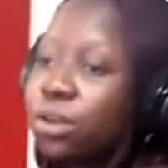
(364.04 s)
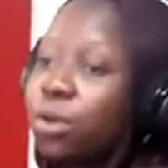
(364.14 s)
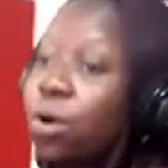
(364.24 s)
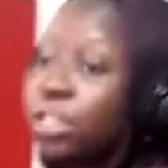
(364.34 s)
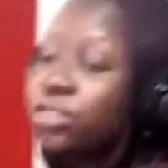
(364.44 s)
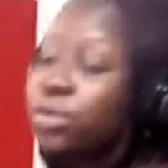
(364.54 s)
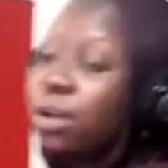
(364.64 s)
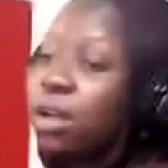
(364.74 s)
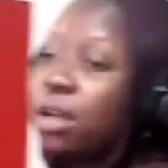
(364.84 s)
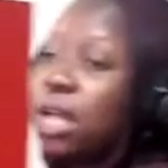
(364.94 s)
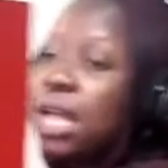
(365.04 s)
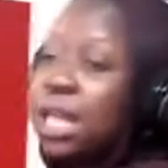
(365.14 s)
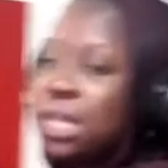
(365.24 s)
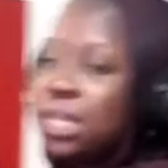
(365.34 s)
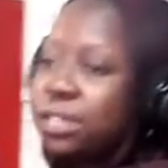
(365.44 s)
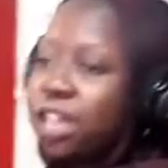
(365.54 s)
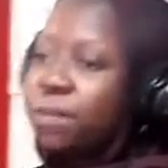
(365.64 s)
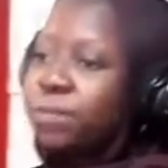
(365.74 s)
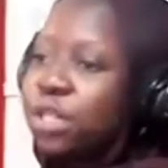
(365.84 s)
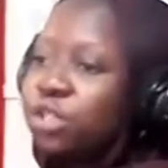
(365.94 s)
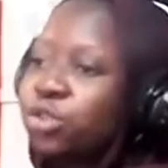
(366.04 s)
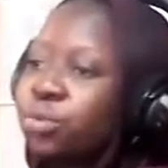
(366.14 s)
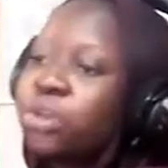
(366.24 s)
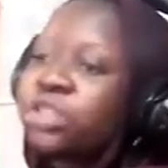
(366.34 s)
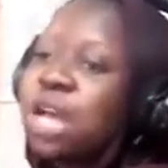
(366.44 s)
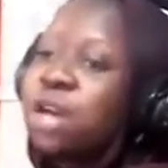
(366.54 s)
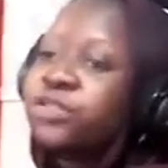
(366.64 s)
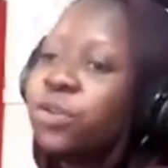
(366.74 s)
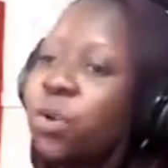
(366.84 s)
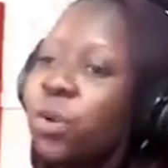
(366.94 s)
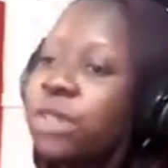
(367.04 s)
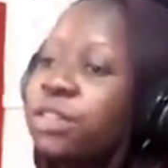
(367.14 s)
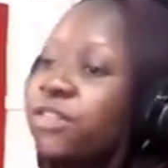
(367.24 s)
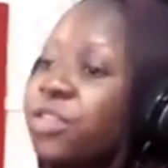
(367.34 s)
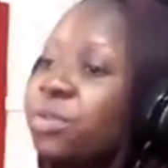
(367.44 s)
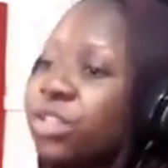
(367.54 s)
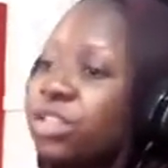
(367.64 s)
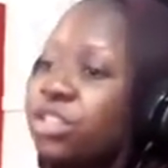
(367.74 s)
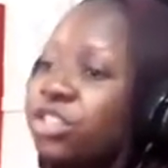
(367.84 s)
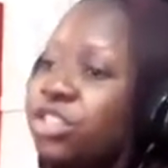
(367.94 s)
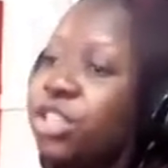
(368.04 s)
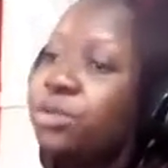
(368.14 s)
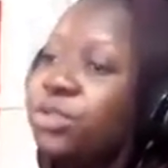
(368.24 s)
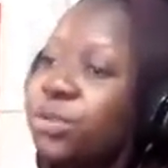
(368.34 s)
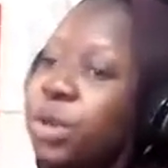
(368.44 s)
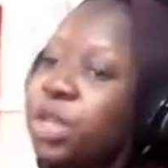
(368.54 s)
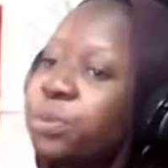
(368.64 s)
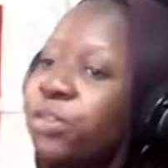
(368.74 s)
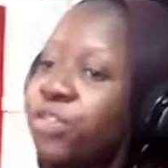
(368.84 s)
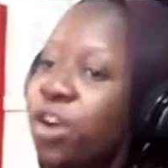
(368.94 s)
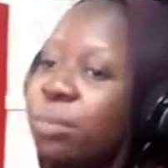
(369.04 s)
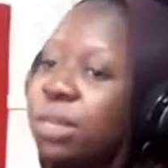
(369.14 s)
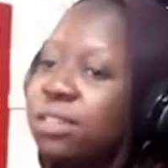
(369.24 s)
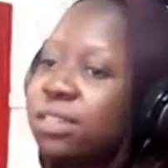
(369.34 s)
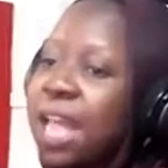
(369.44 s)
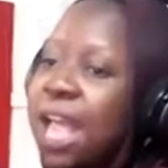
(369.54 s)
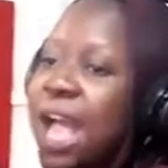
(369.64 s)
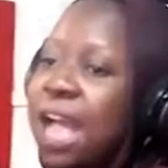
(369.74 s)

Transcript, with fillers: according to her, is a company to watch out for in the future due to its performance